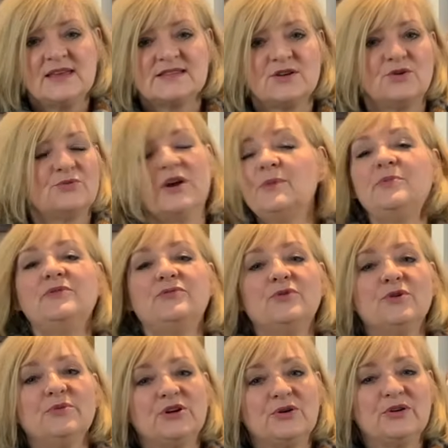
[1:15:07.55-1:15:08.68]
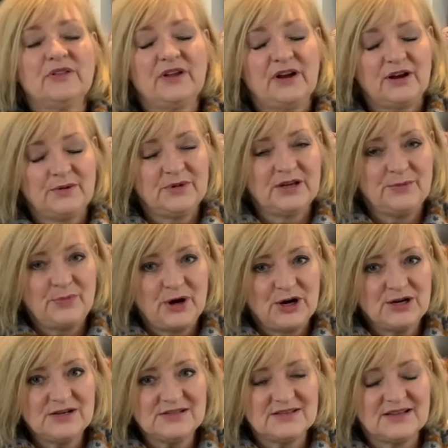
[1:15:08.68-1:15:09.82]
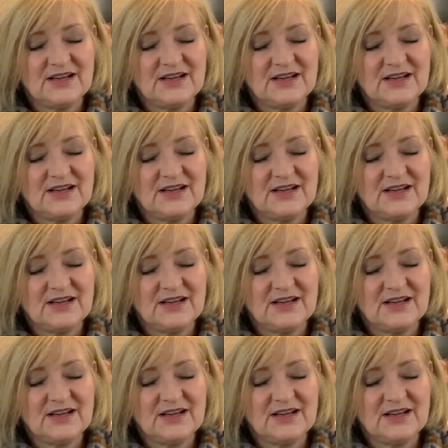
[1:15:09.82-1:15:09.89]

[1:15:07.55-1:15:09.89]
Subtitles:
So right before we go to the harmony part,